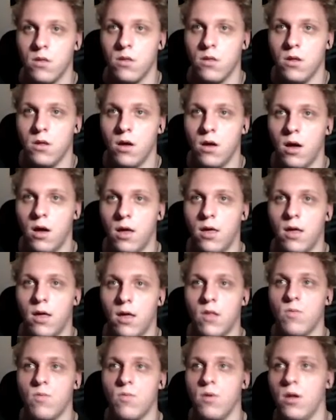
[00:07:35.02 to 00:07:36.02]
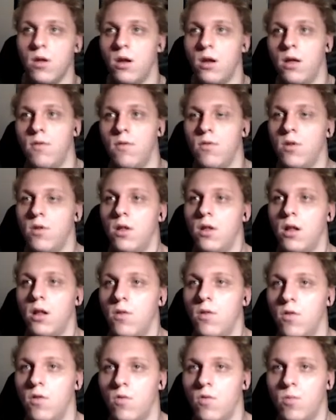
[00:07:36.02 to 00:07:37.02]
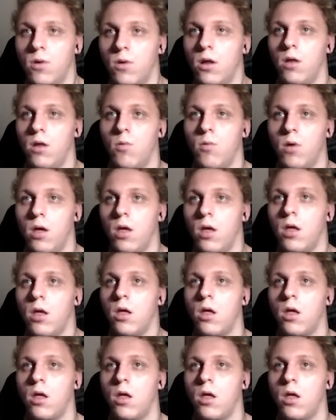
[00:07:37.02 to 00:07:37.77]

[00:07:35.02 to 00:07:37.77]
yeah, I guess we're gonna have to download this one anyway.